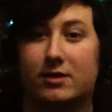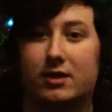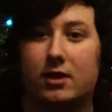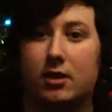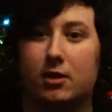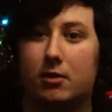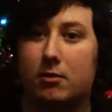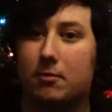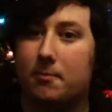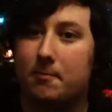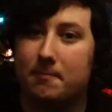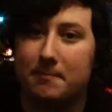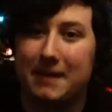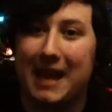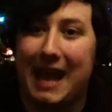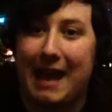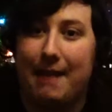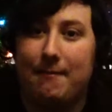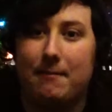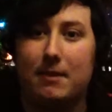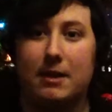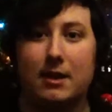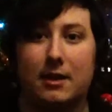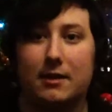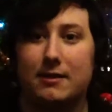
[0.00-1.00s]
so yeah,
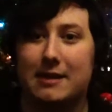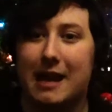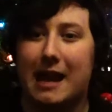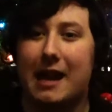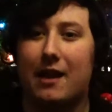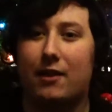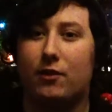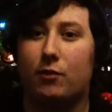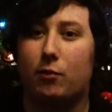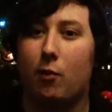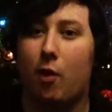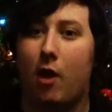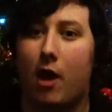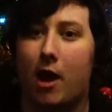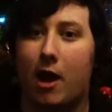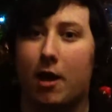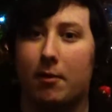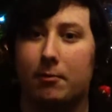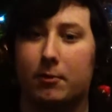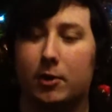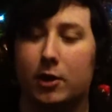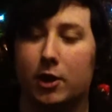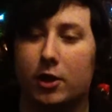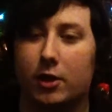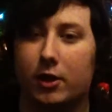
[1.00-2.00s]
that's what
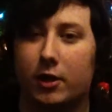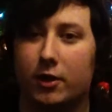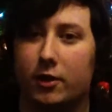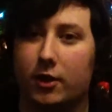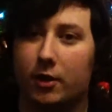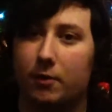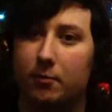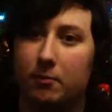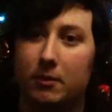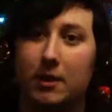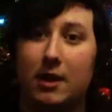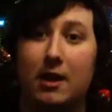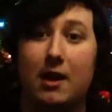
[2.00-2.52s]
I'm gonna do.